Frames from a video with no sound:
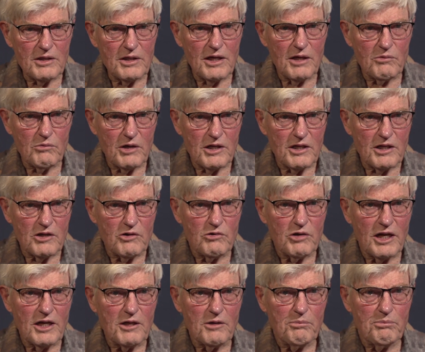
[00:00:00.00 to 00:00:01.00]
then when they
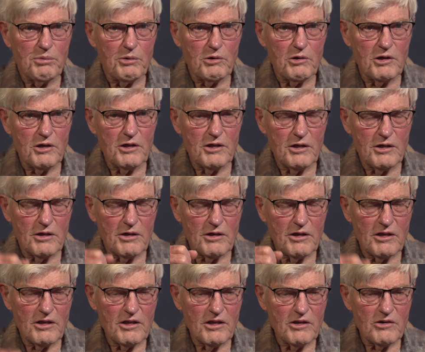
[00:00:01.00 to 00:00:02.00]
tried to pull the
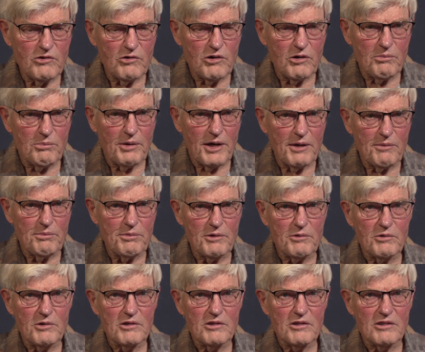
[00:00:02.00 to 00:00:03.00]
drill pipe, it
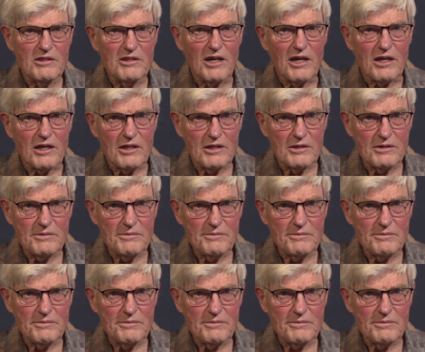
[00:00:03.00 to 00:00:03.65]
was stuck.